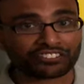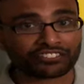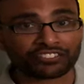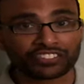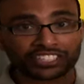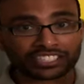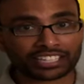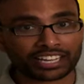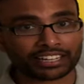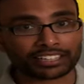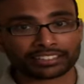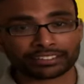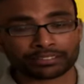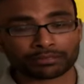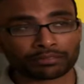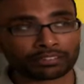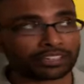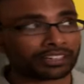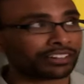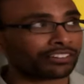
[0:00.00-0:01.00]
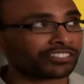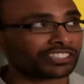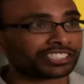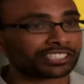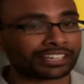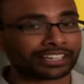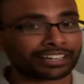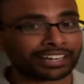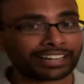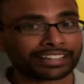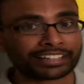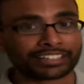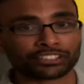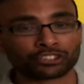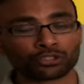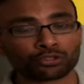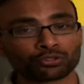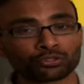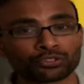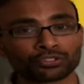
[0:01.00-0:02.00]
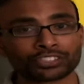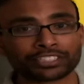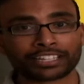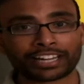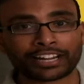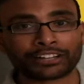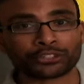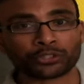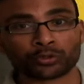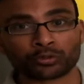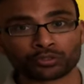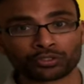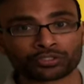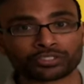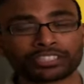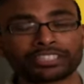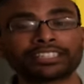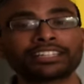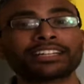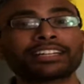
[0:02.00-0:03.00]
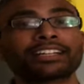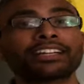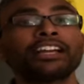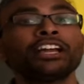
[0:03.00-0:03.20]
which are like in 2009-2010,